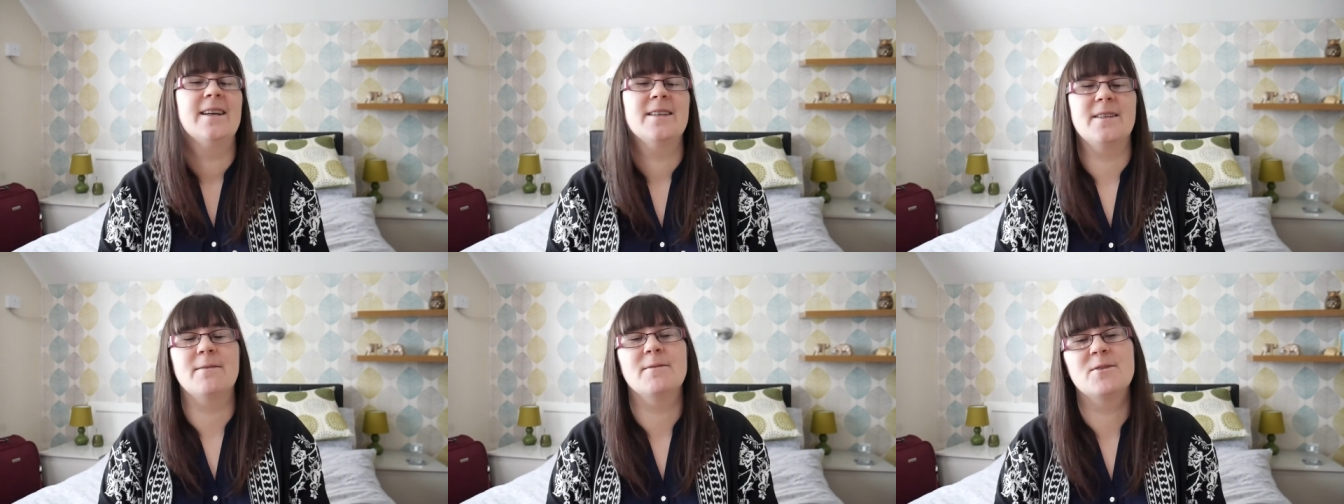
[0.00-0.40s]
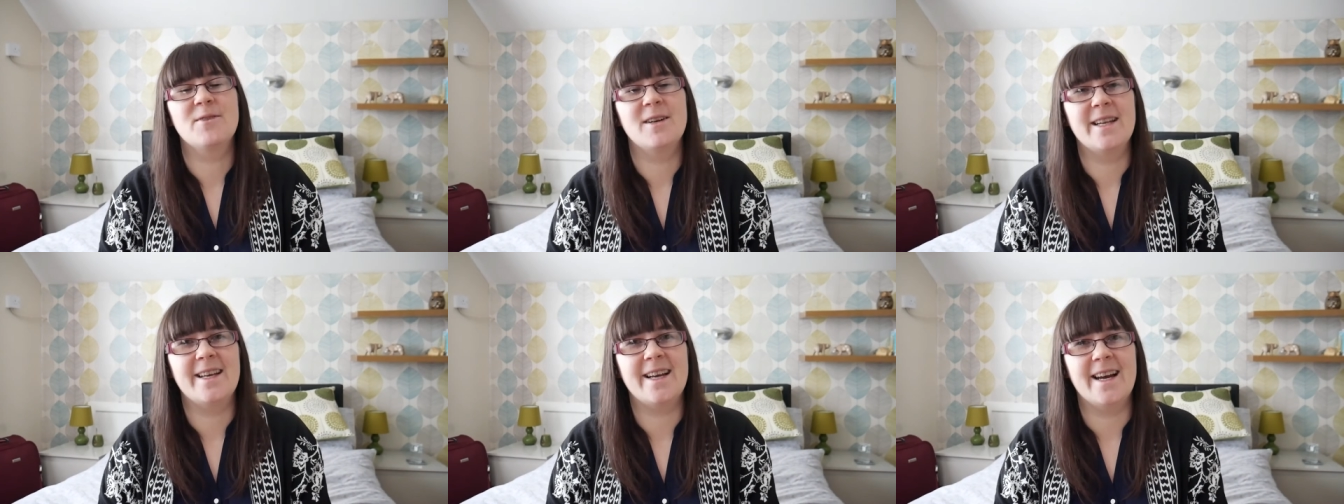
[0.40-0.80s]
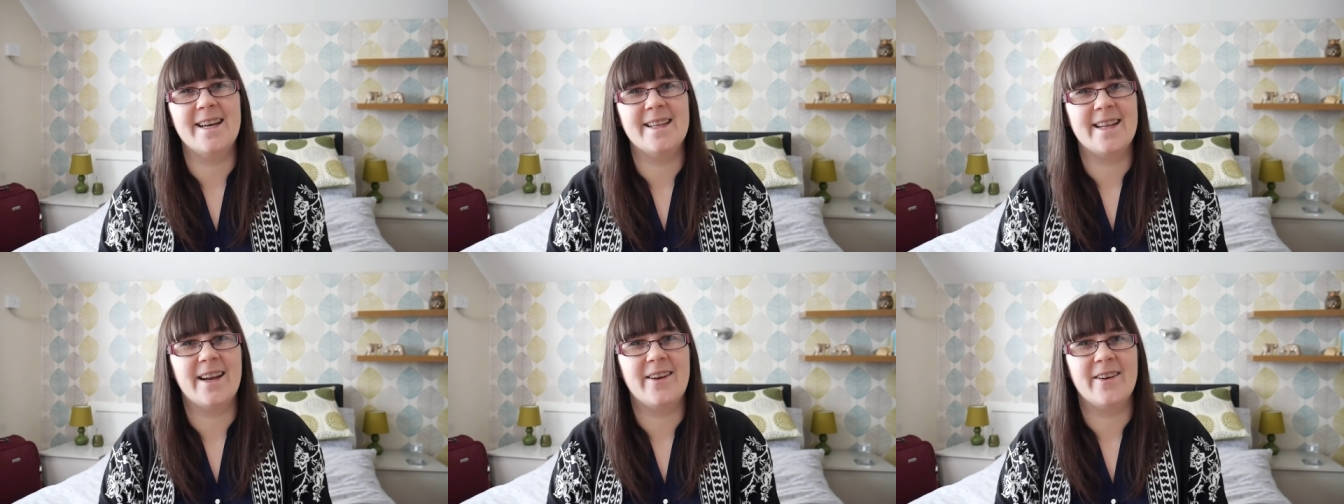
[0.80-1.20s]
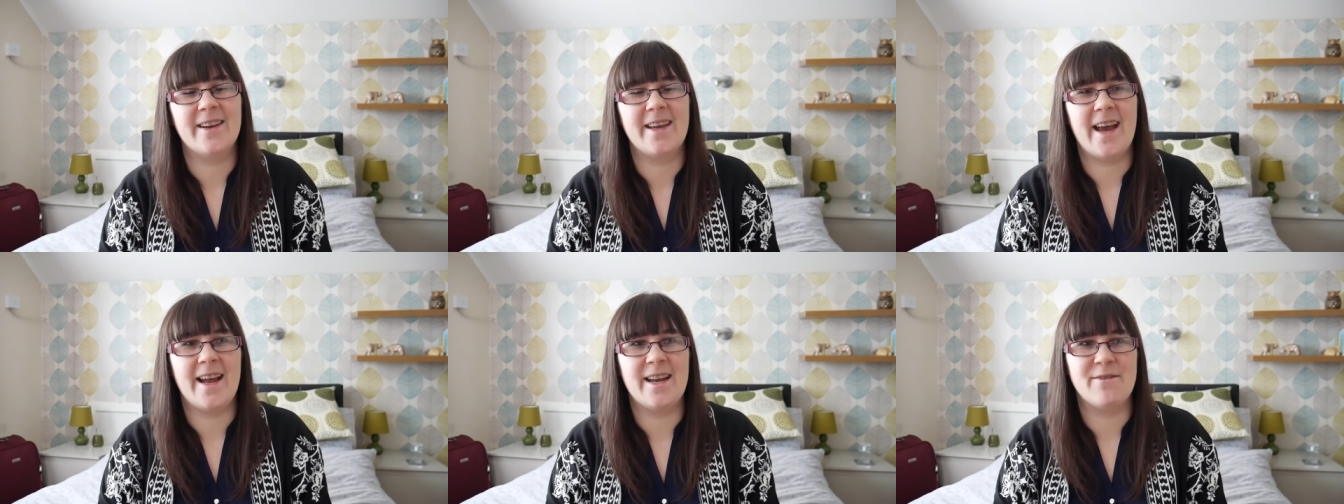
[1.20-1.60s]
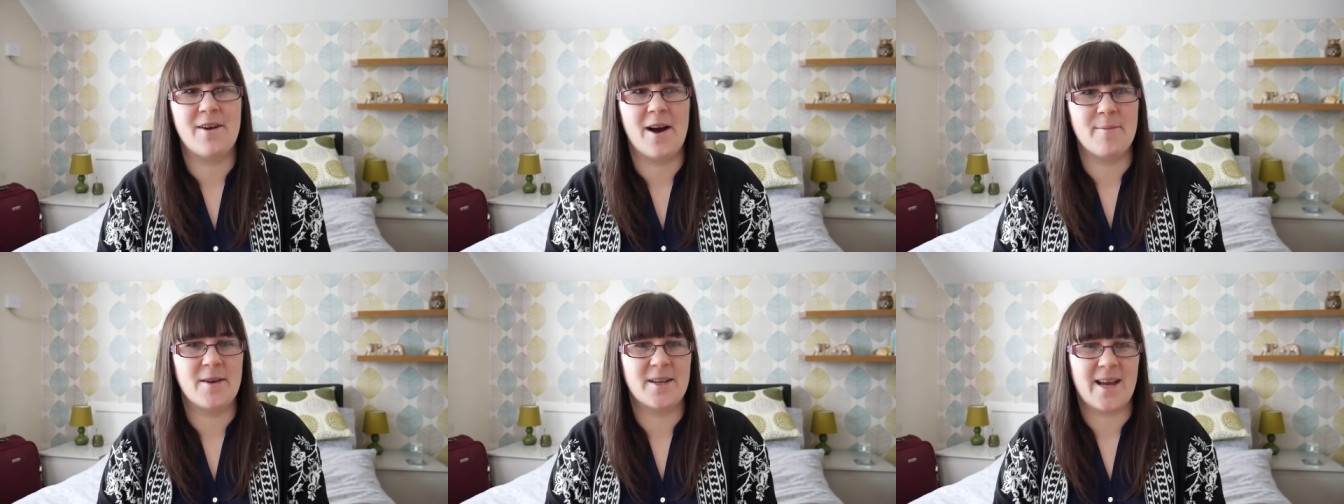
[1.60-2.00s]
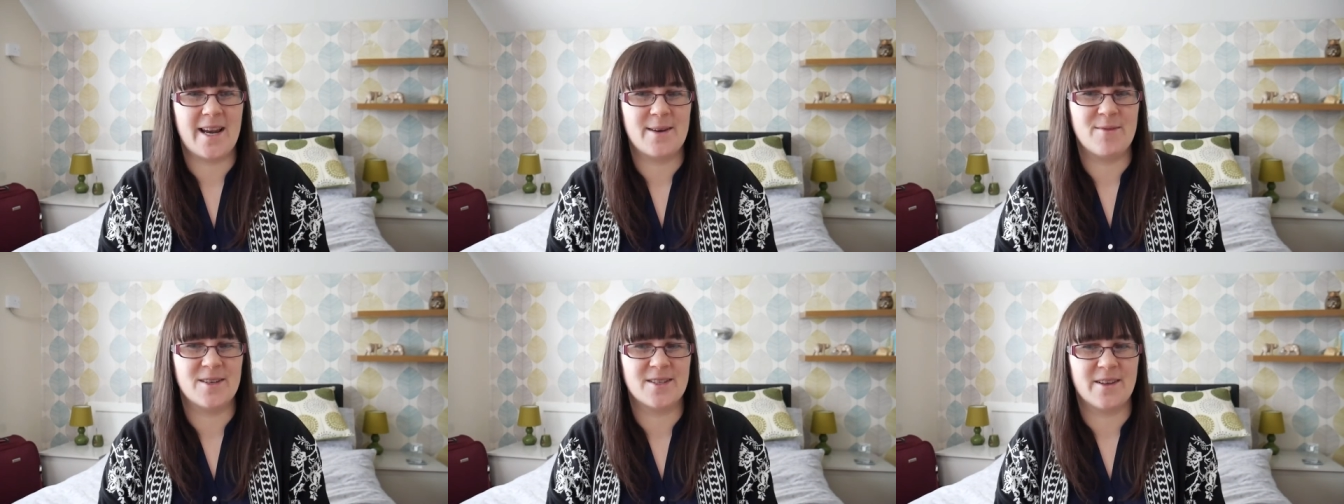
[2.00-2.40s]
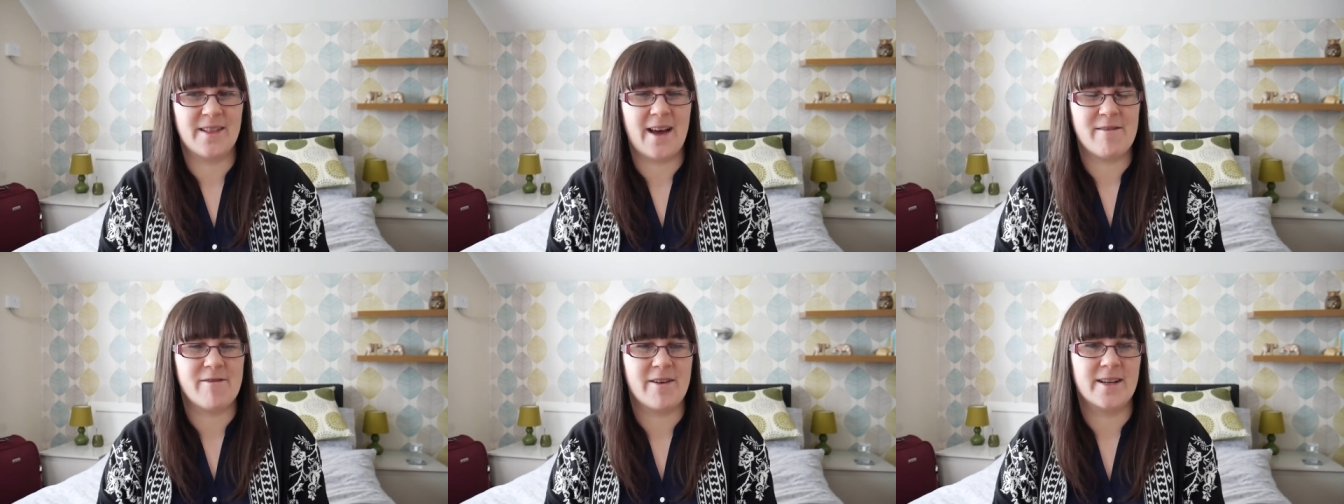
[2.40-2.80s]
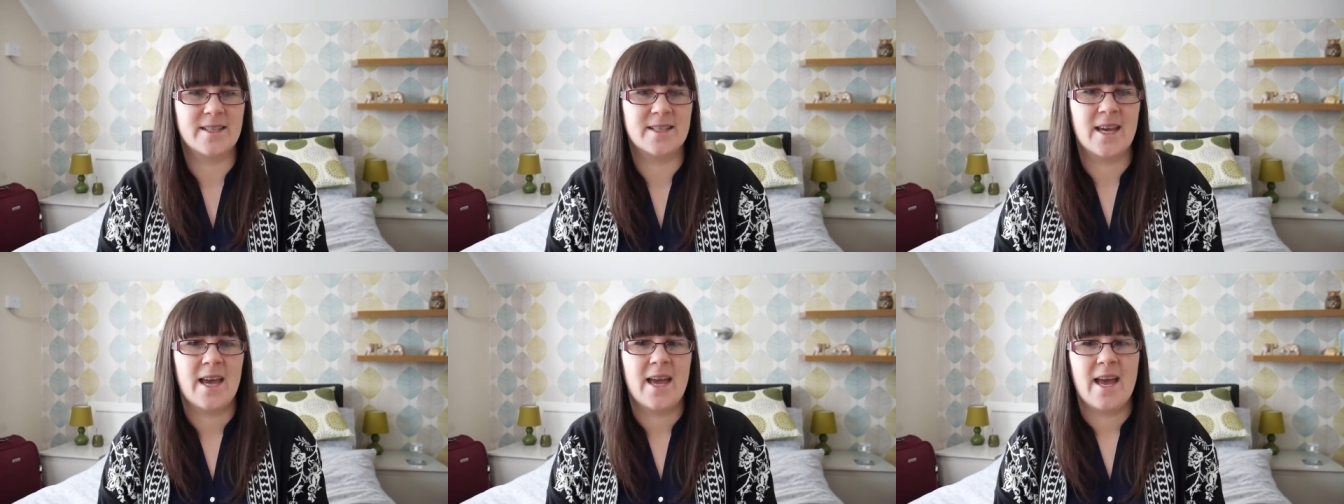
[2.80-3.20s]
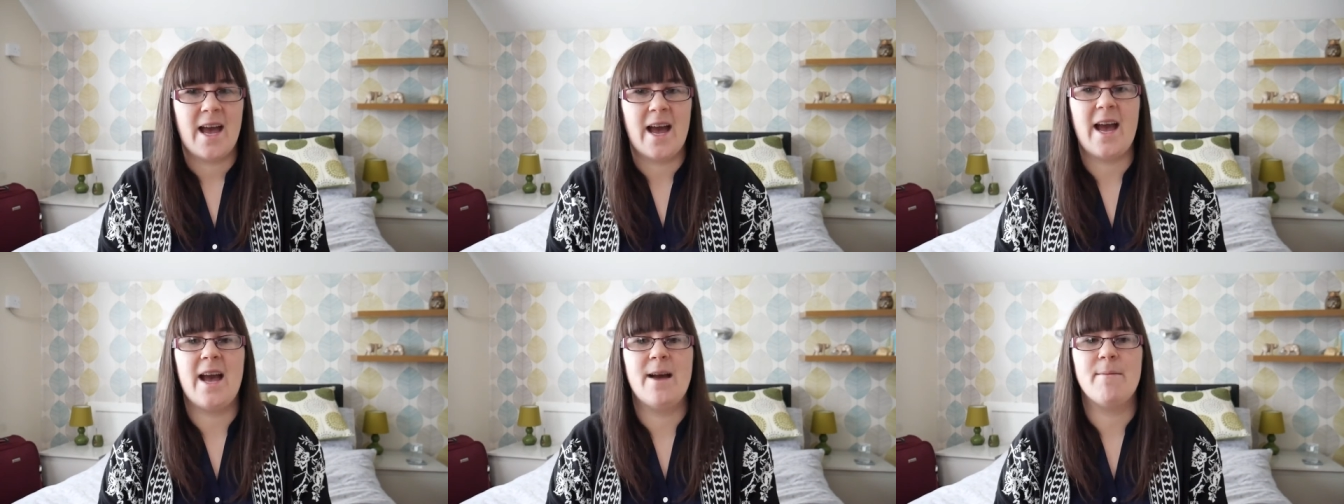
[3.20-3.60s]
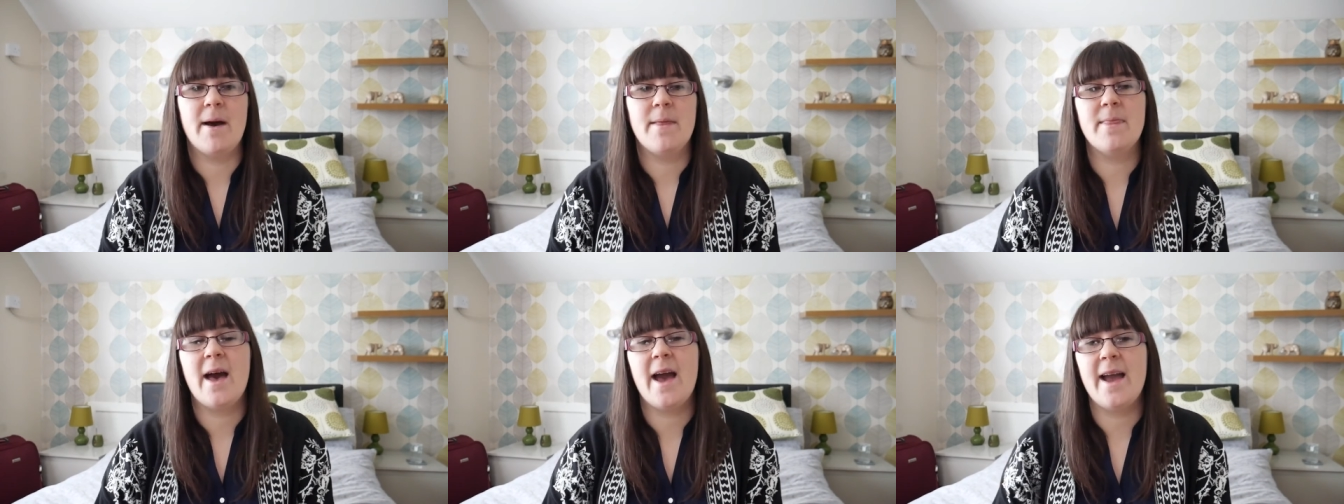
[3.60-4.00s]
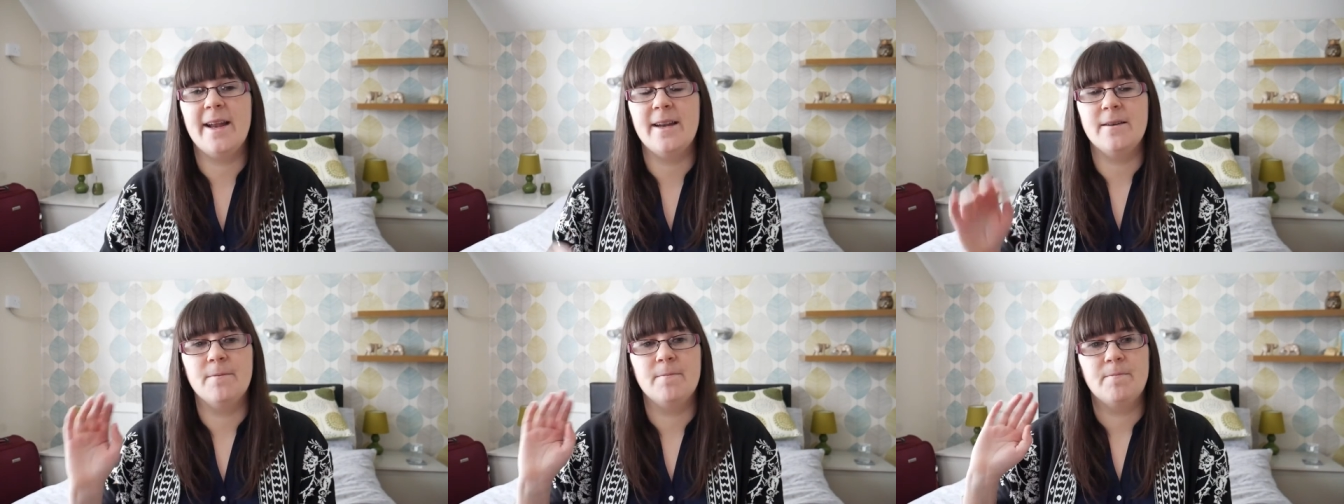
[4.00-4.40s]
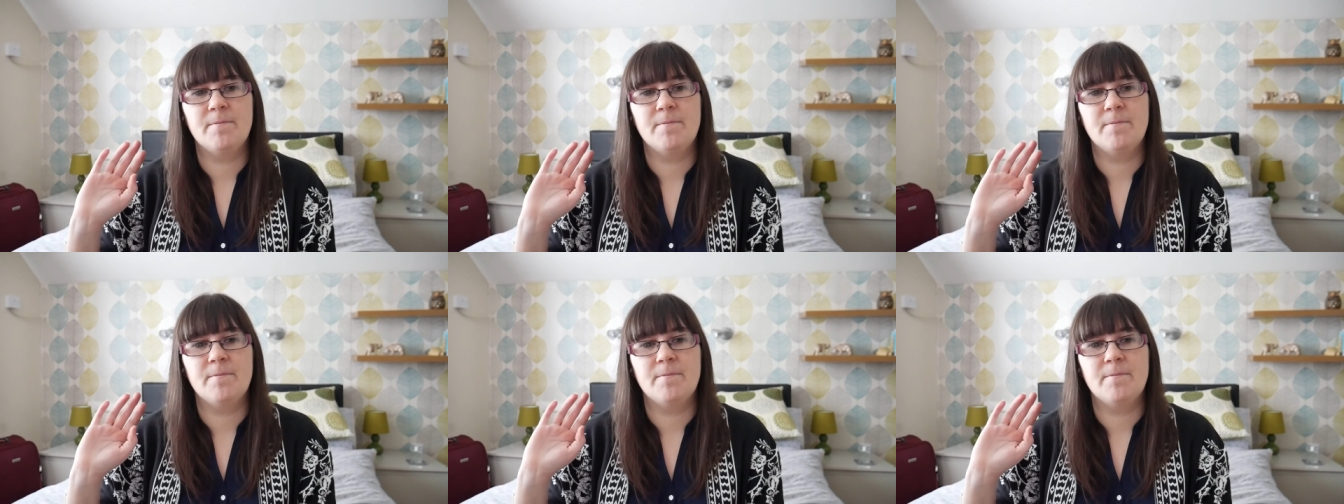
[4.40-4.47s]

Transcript: So I was really good that I couldn't get any farmyard animals on that front. Um, and then